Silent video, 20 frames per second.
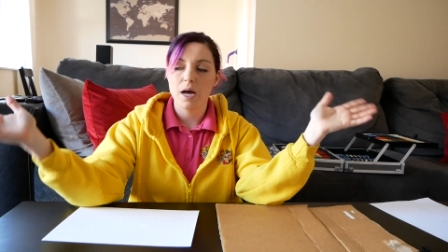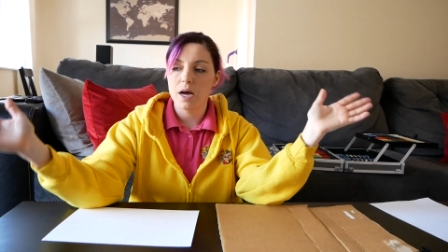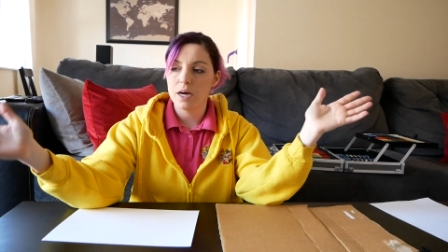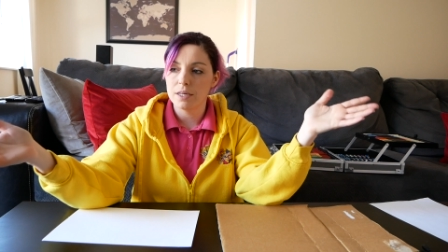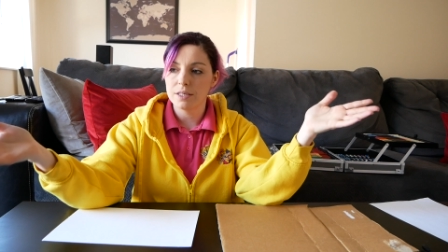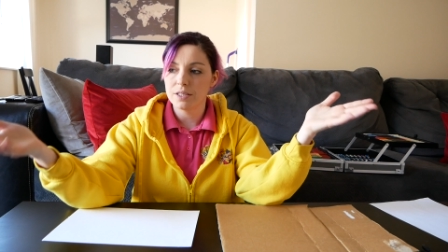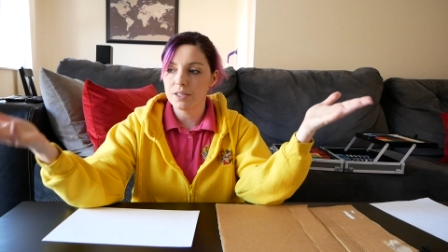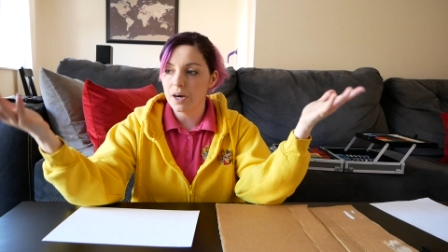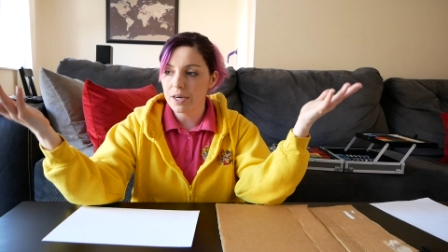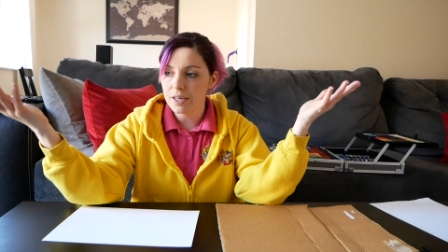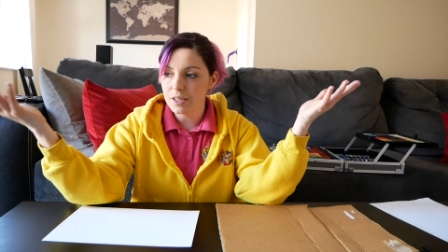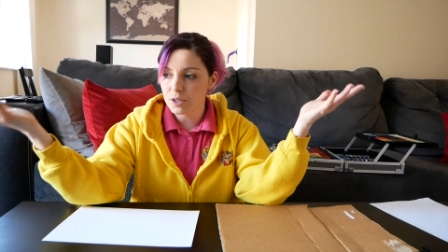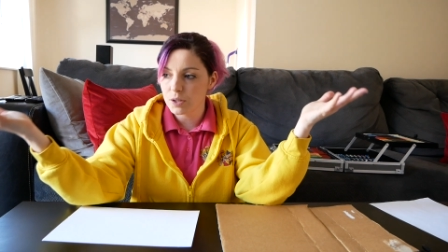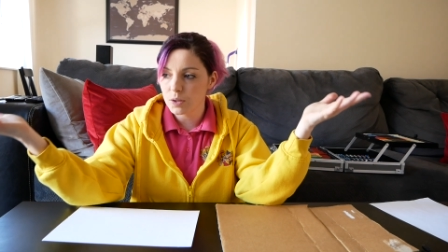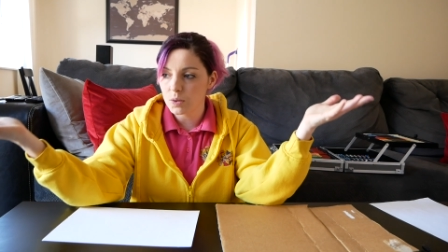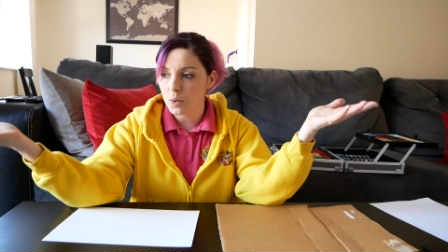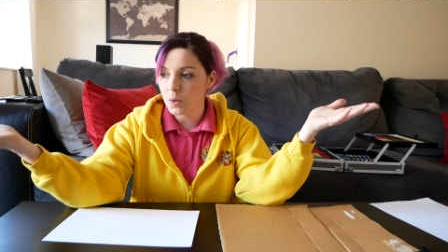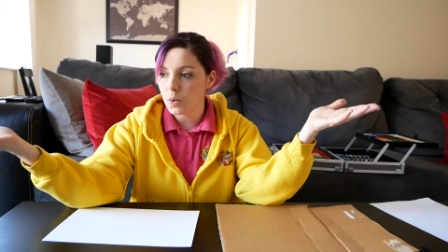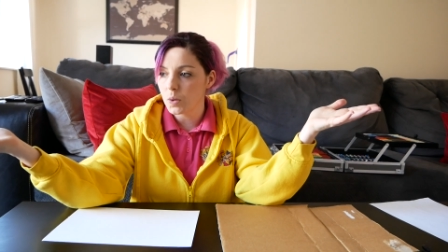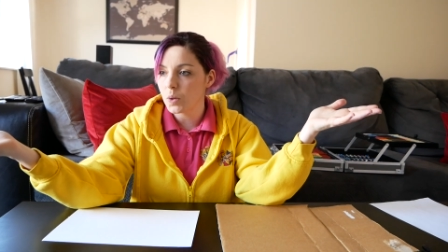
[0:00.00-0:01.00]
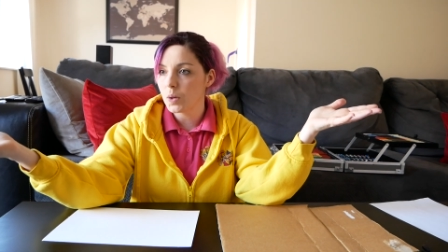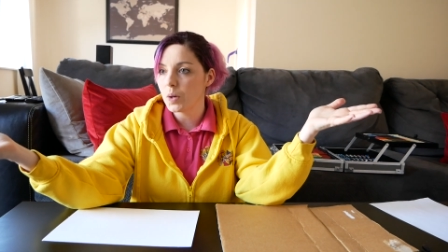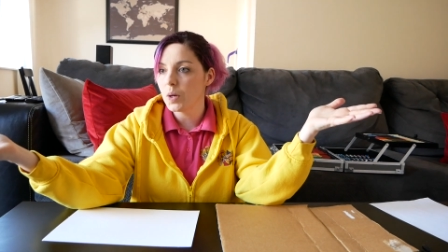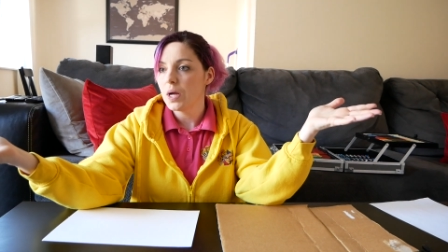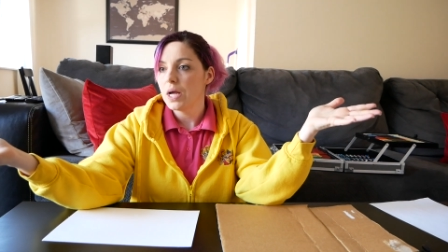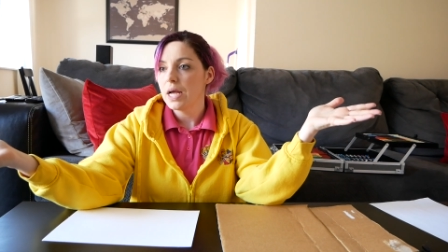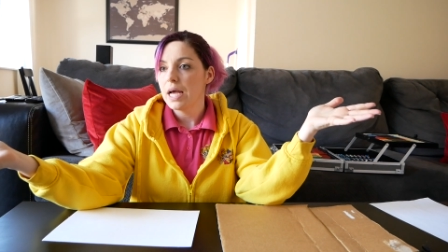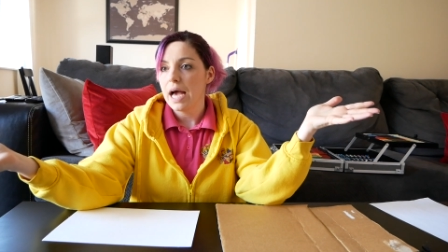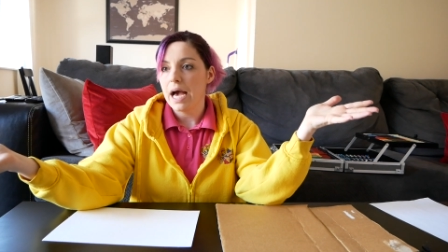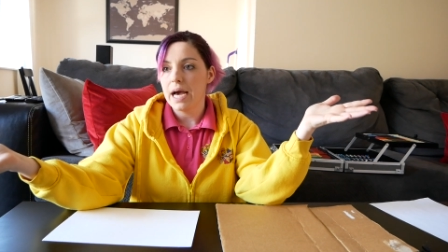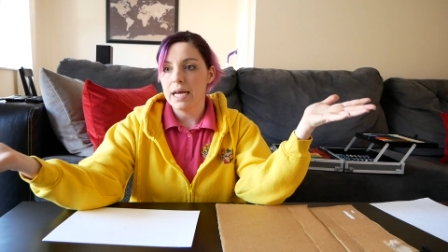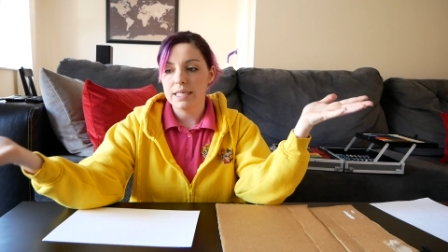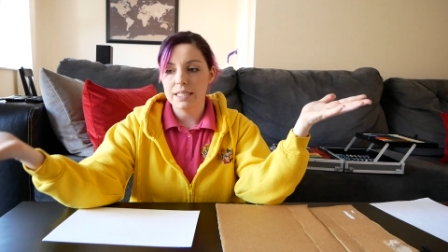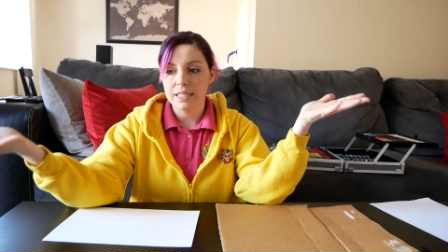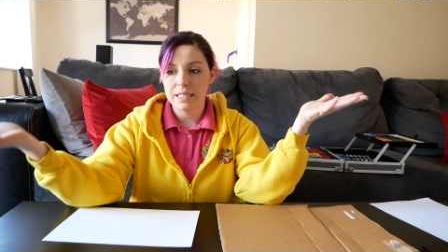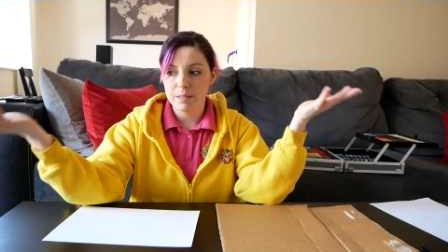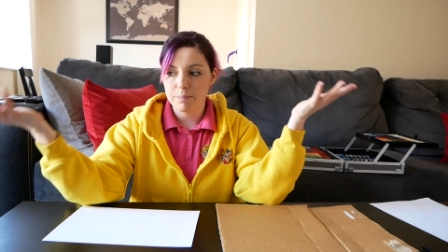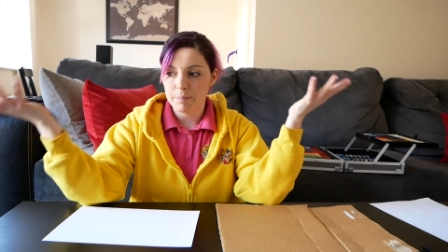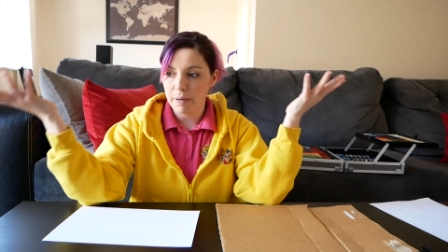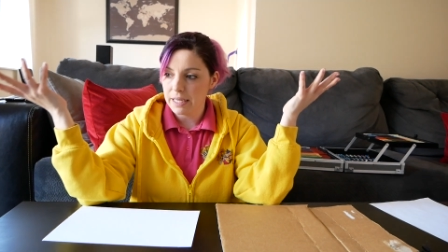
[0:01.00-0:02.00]
A dinosaur and a
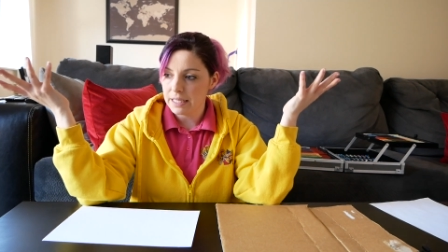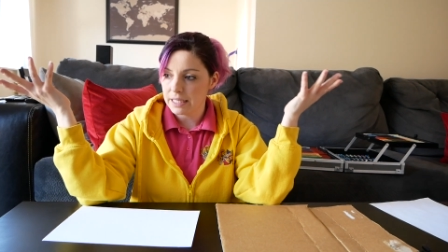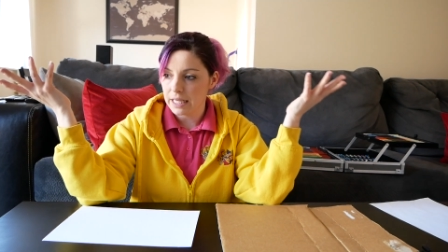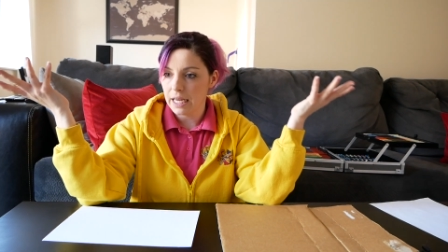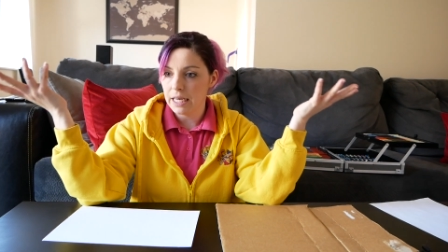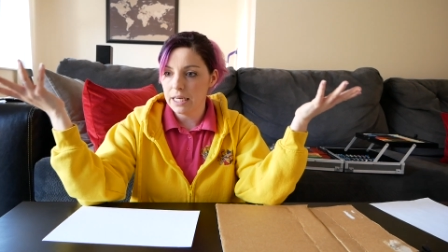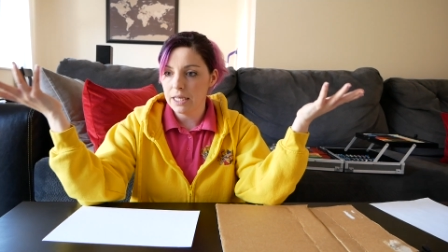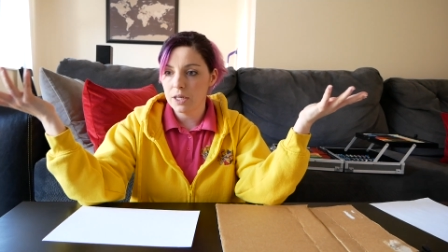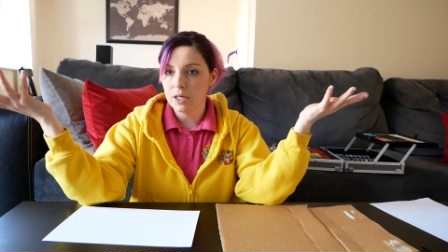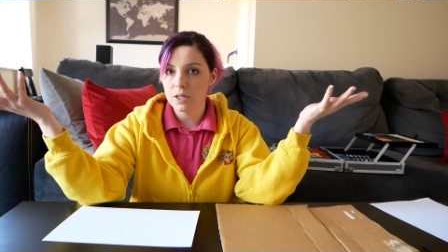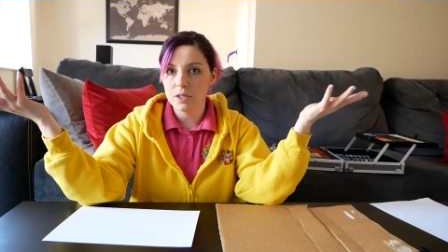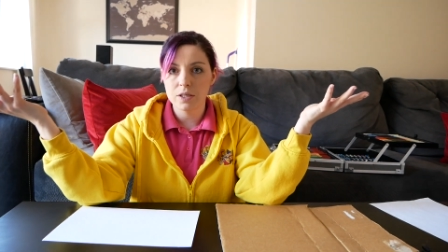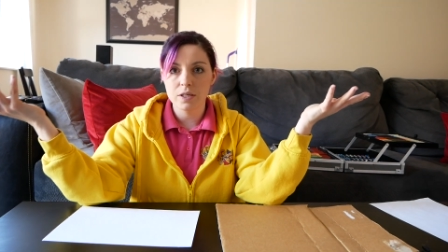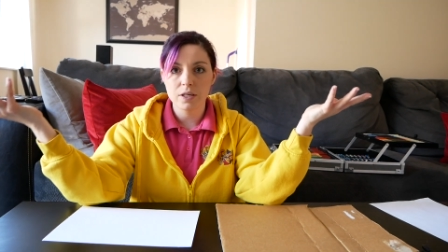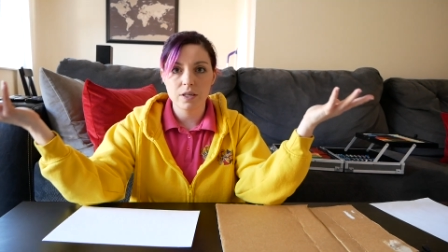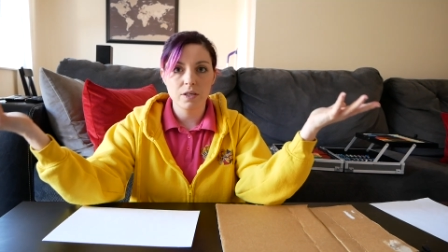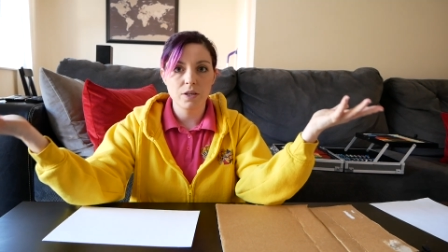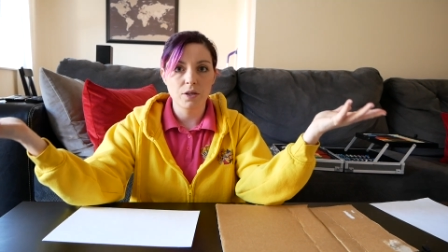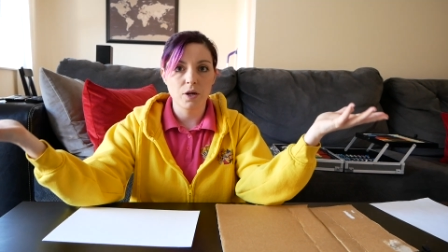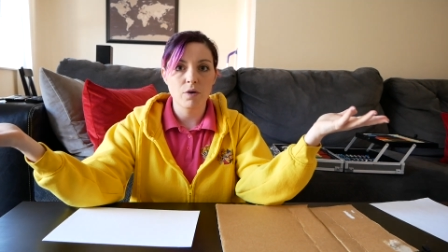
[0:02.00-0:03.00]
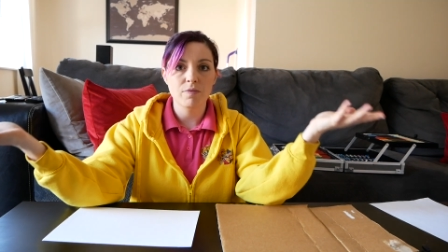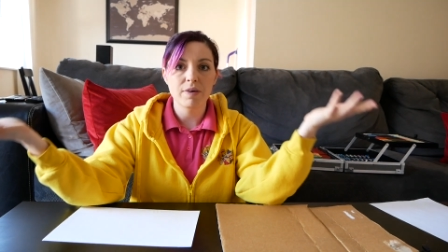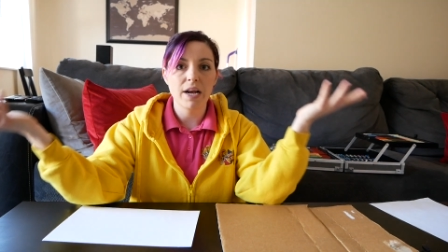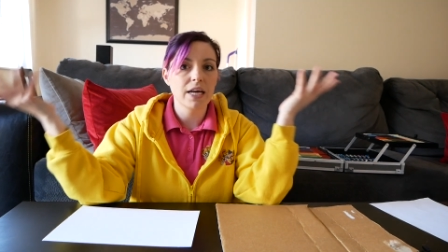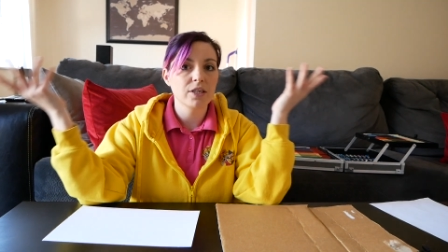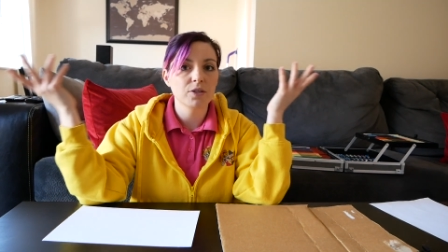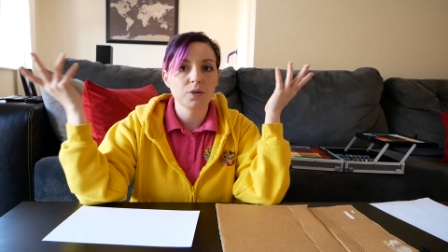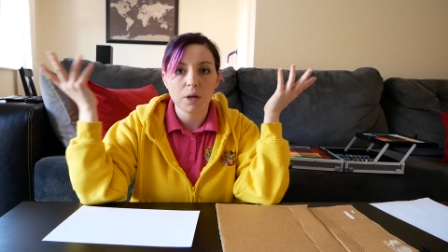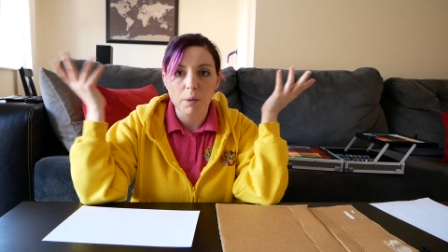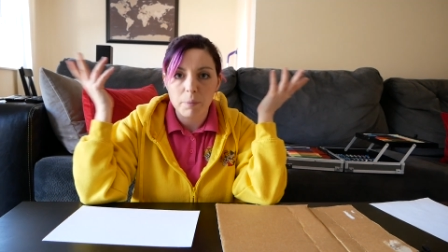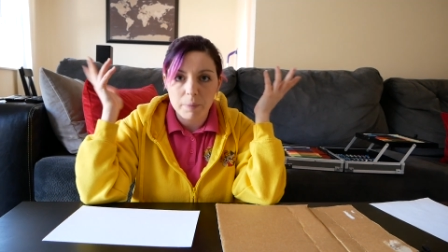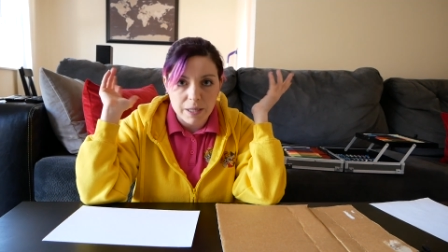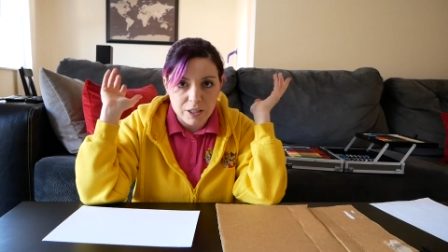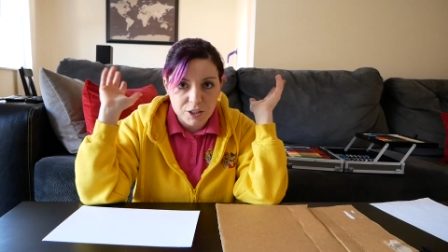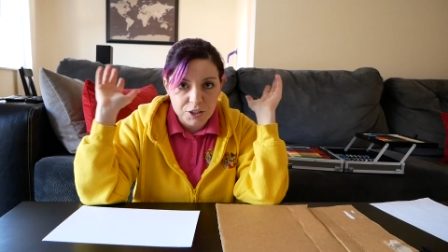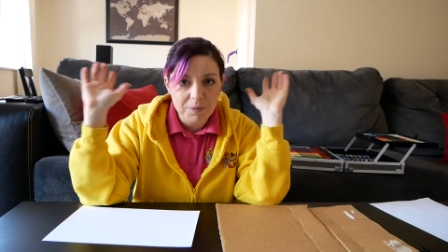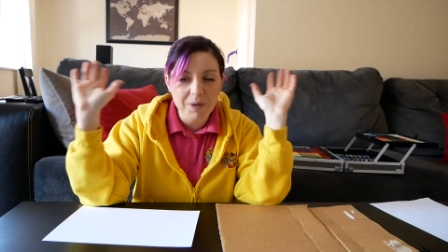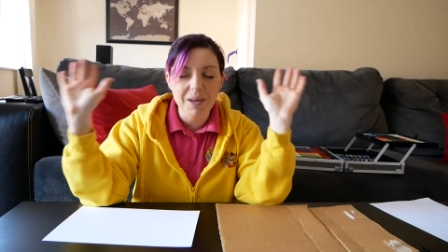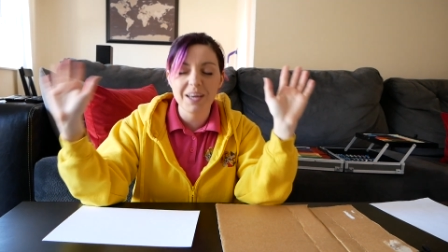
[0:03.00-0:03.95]
space alien, you know, relaxing on a beach.